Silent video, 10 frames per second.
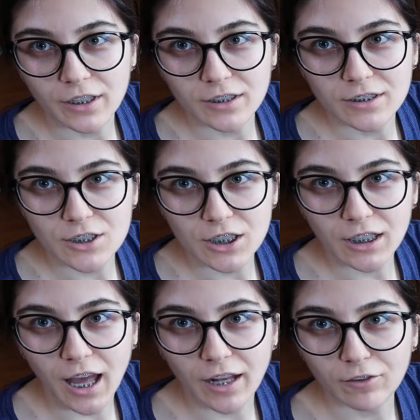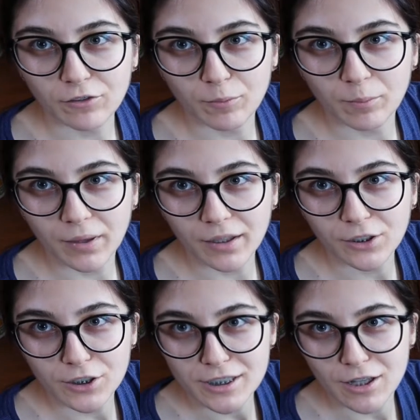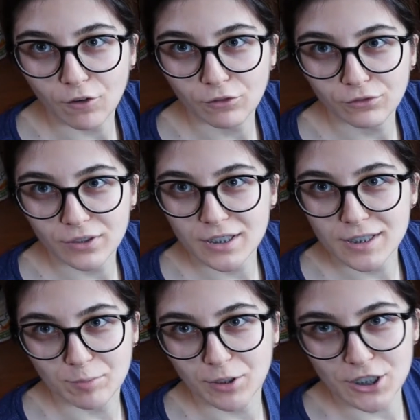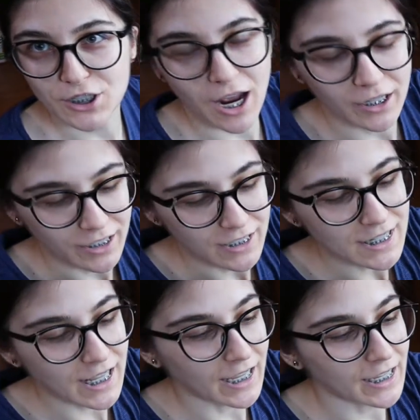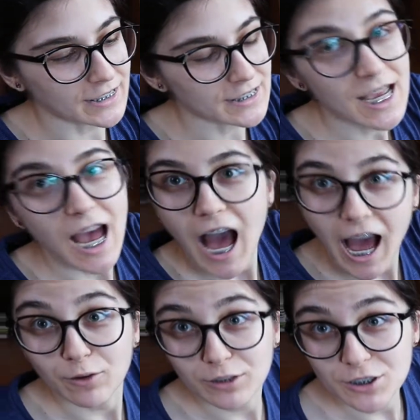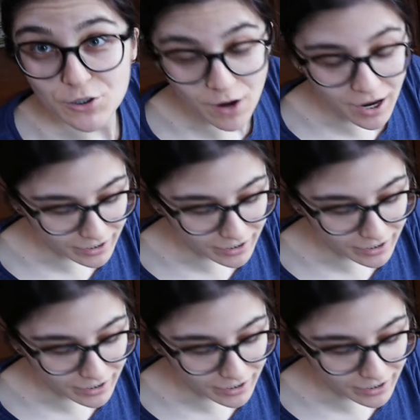and she kind of make herself a summer jacket, and I want to try